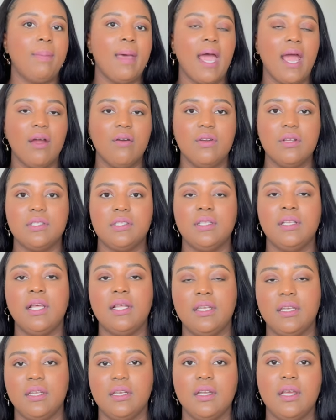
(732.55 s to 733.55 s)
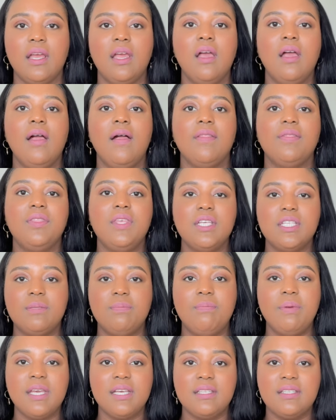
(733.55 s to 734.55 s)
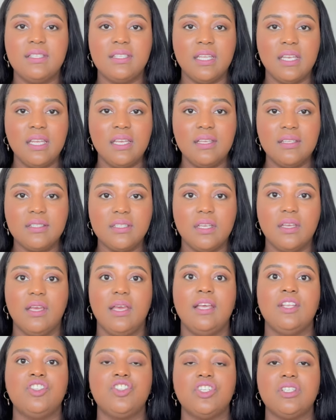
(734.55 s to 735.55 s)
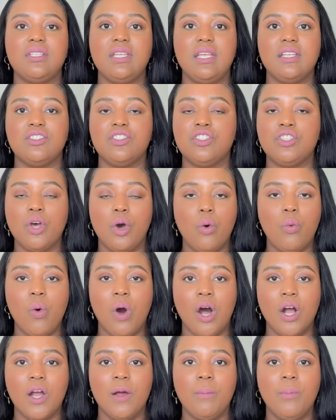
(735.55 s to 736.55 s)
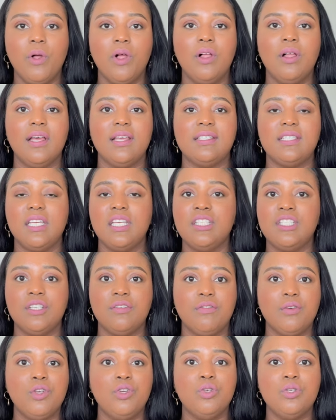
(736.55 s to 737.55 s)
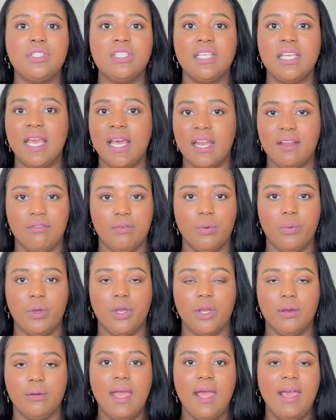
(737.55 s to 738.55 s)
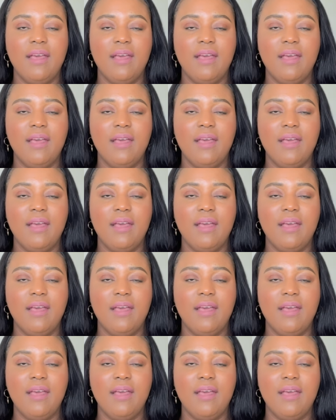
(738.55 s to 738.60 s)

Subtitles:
Paris, London, these big cities, it's just so walkable. It's easy for you to get everywhere.